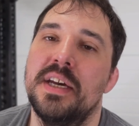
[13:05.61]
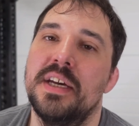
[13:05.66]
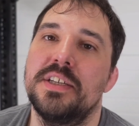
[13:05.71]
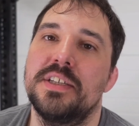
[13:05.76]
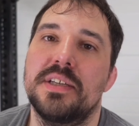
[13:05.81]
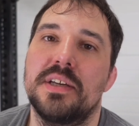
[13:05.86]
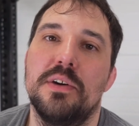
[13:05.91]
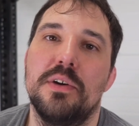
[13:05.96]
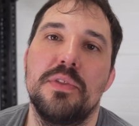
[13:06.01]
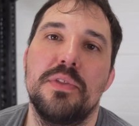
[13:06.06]

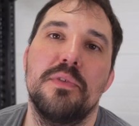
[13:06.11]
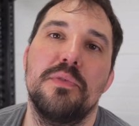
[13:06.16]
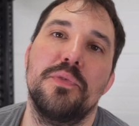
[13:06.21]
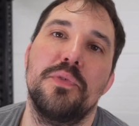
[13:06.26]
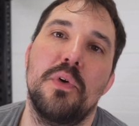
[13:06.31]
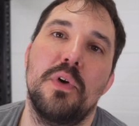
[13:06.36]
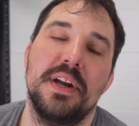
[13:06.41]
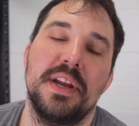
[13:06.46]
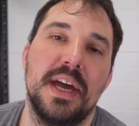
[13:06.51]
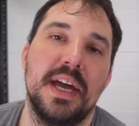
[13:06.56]
So the
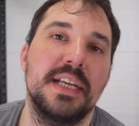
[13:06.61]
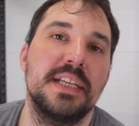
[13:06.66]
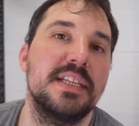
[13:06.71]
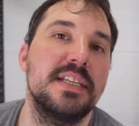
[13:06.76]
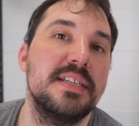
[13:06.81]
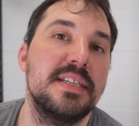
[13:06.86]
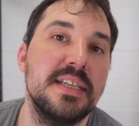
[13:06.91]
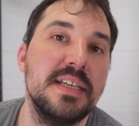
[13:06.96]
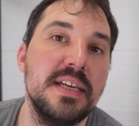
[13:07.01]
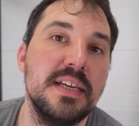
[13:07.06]

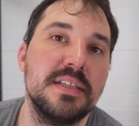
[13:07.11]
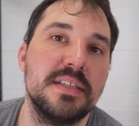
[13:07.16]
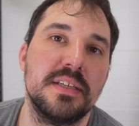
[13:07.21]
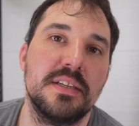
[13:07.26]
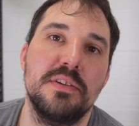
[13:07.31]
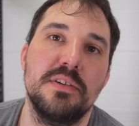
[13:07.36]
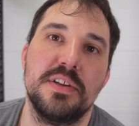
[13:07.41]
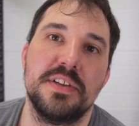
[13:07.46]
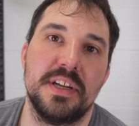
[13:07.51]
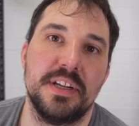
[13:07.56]
490C is a
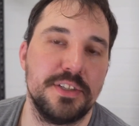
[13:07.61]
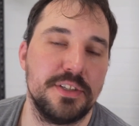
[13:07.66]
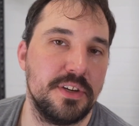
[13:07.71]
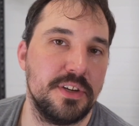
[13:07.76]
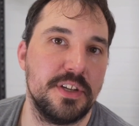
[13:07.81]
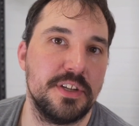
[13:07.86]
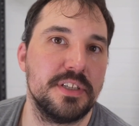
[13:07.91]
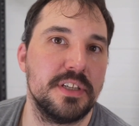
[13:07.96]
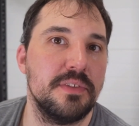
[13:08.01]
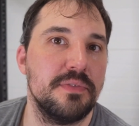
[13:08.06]
good
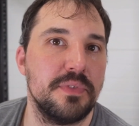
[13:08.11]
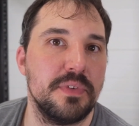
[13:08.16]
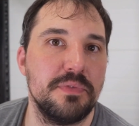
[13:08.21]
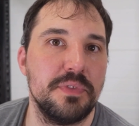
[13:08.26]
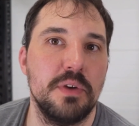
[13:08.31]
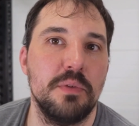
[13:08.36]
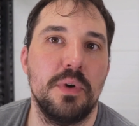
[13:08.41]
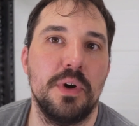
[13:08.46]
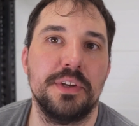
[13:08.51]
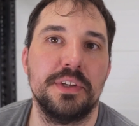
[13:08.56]
alternative
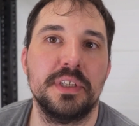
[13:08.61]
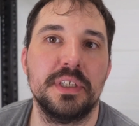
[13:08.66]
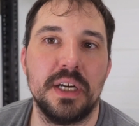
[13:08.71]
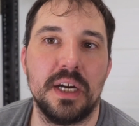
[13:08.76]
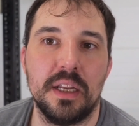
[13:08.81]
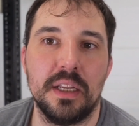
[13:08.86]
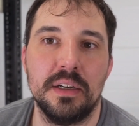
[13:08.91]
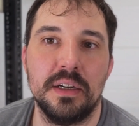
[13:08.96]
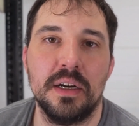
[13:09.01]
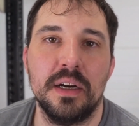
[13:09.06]
if you want
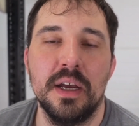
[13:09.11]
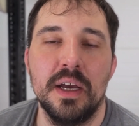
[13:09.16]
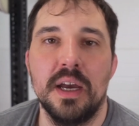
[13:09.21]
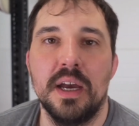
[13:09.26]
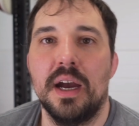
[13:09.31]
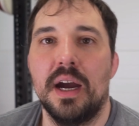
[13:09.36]
color.